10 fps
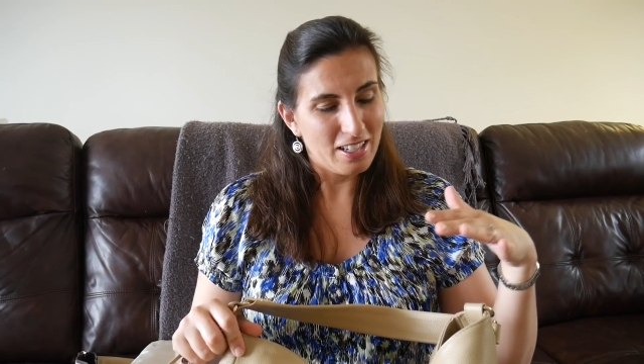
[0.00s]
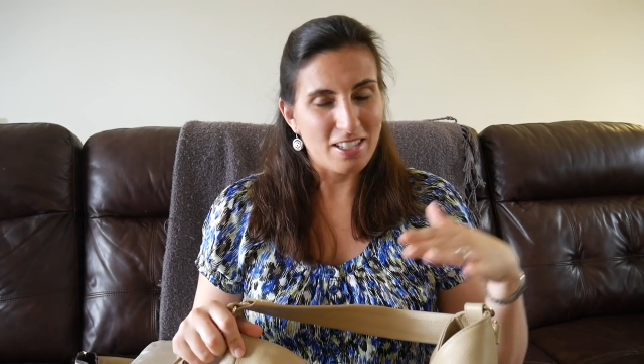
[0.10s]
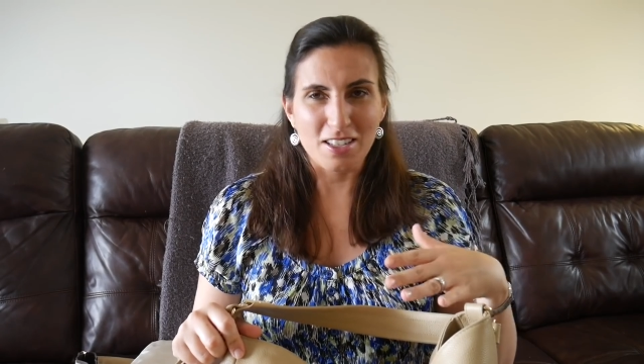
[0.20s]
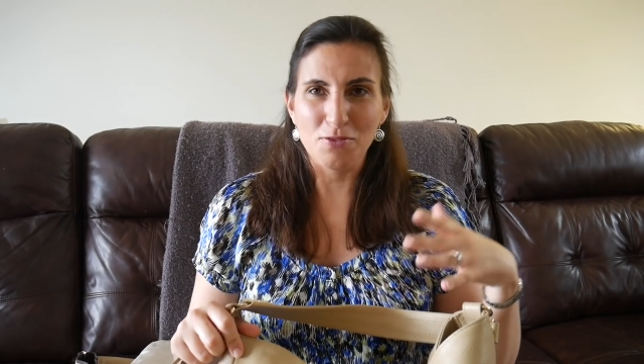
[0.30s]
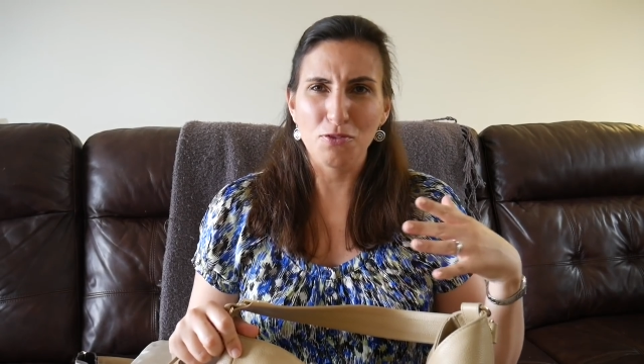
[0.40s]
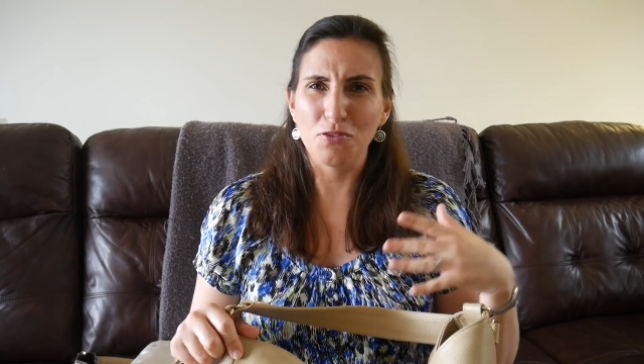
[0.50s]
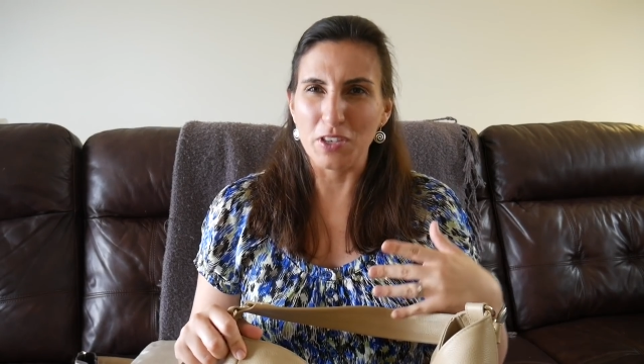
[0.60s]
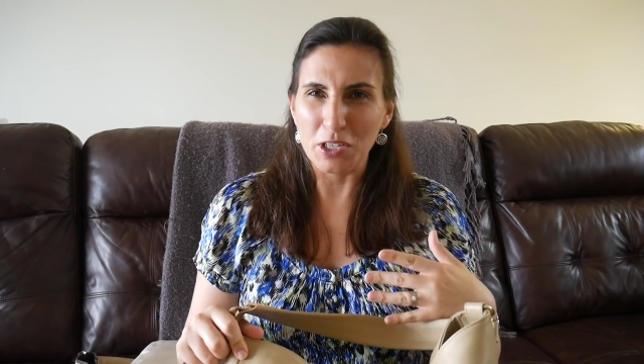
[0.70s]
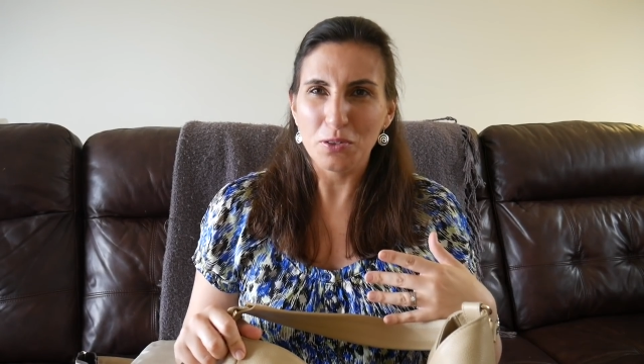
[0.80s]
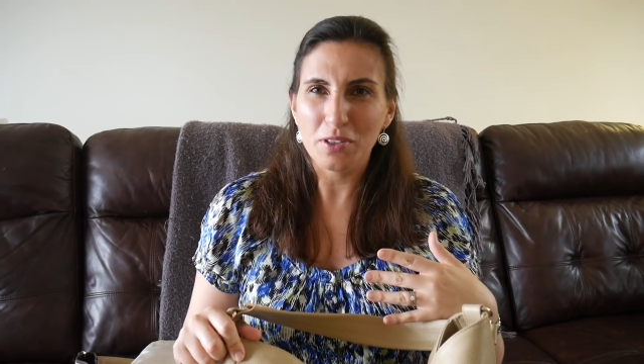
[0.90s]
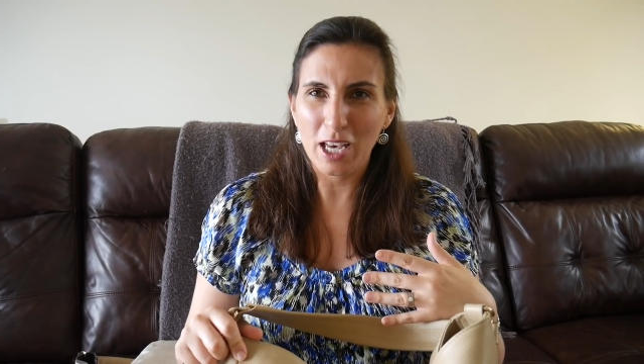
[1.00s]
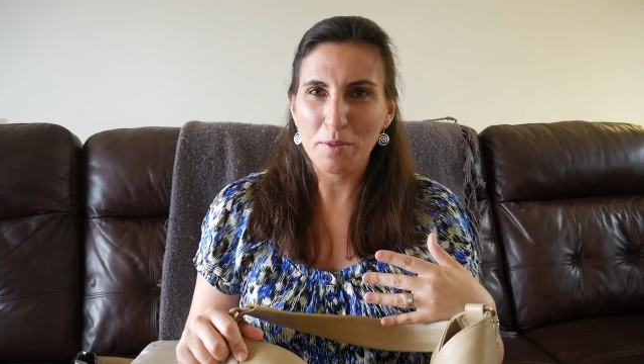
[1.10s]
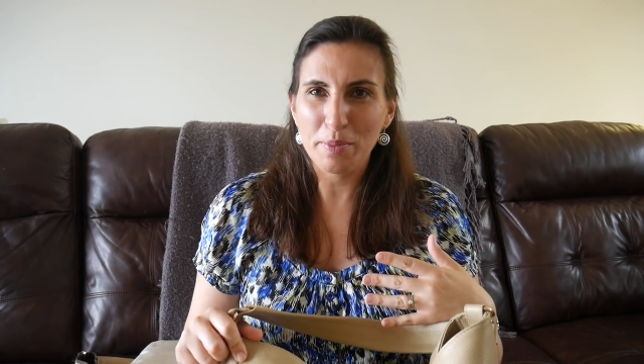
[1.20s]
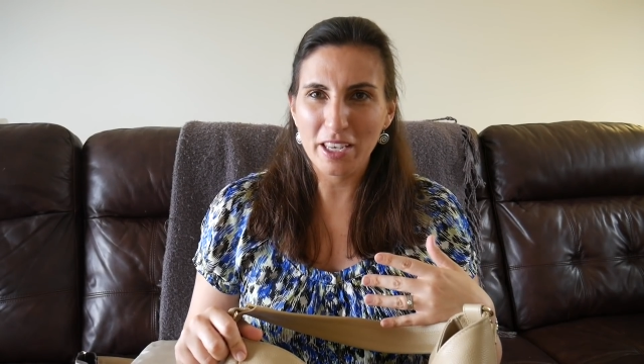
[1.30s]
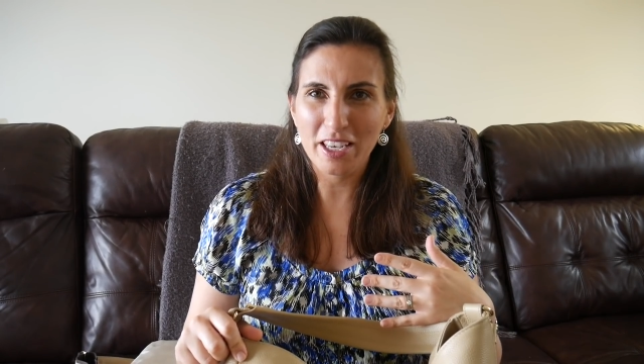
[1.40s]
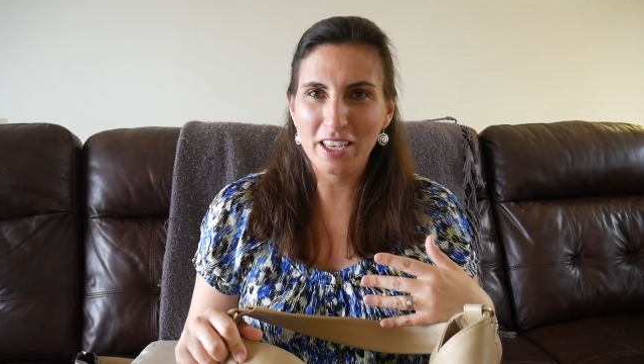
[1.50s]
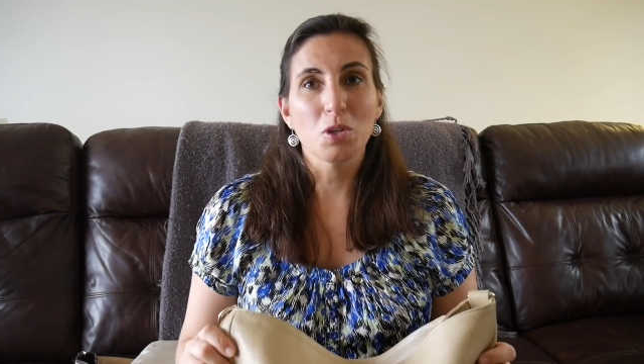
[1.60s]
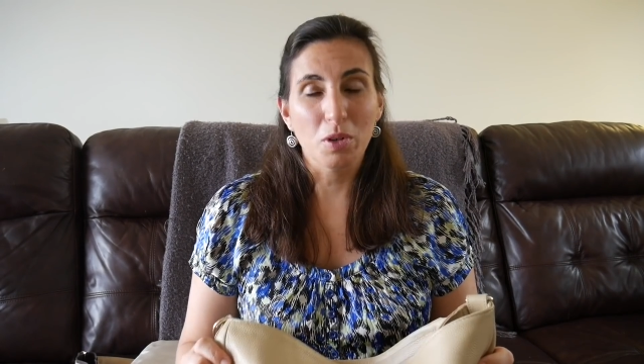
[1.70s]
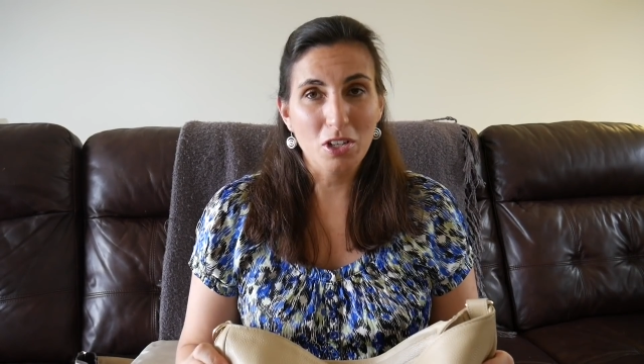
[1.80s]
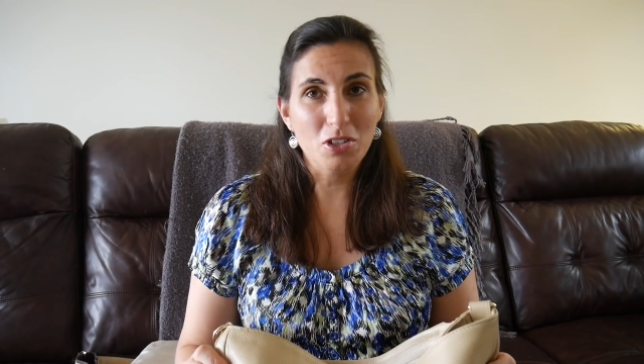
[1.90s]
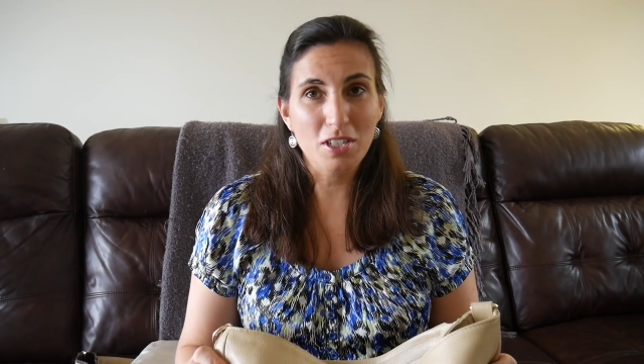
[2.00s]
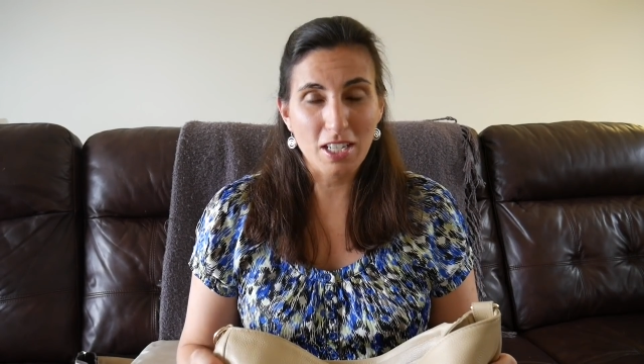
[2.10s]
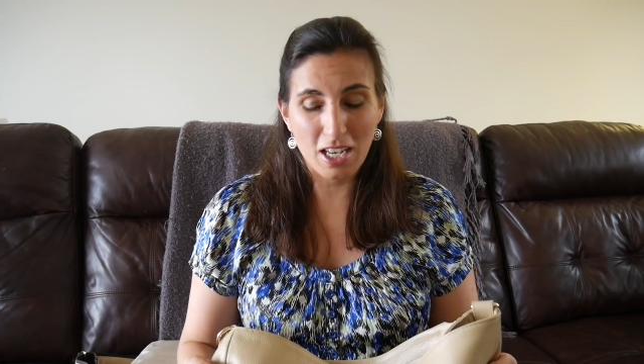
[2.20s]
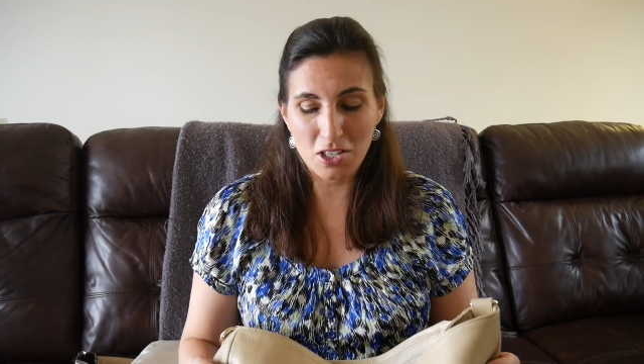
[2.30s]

doesn't feel that big. So what I'll do today